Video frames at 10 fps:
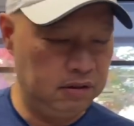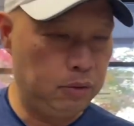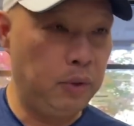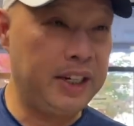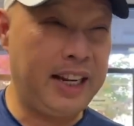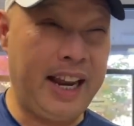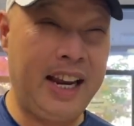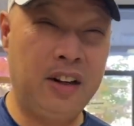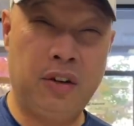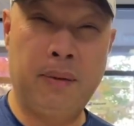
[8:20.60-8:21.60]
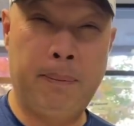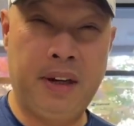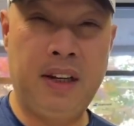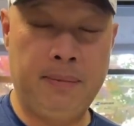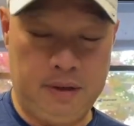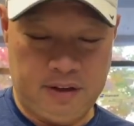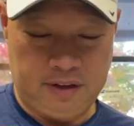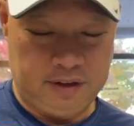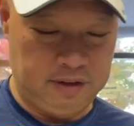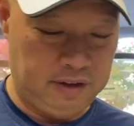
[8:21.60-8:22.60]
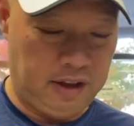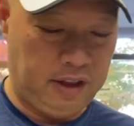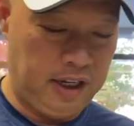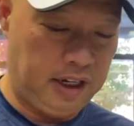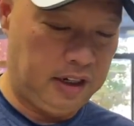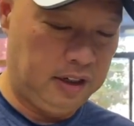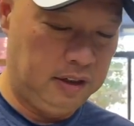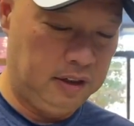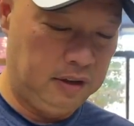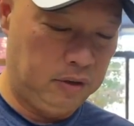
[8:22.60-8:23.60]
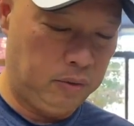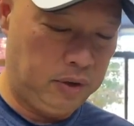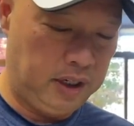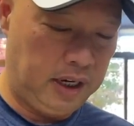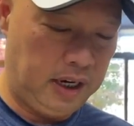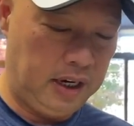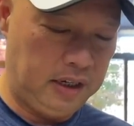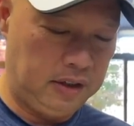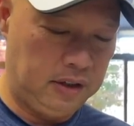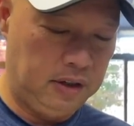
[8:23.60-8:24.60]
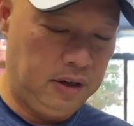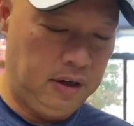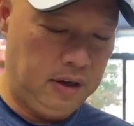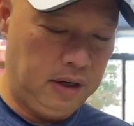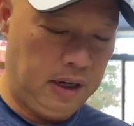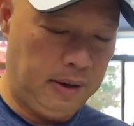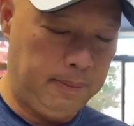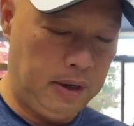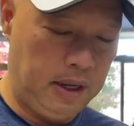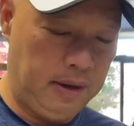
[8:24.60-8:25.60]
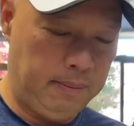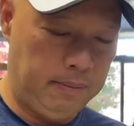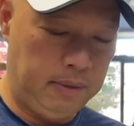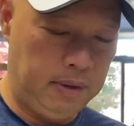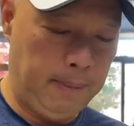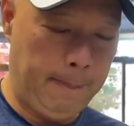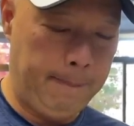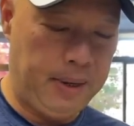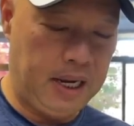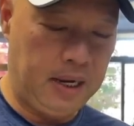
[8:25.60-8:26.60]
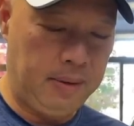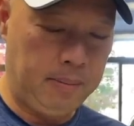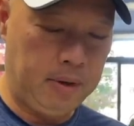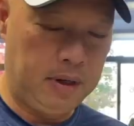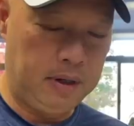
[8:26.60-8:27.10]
28 on the beam is thick. 28 mm beam.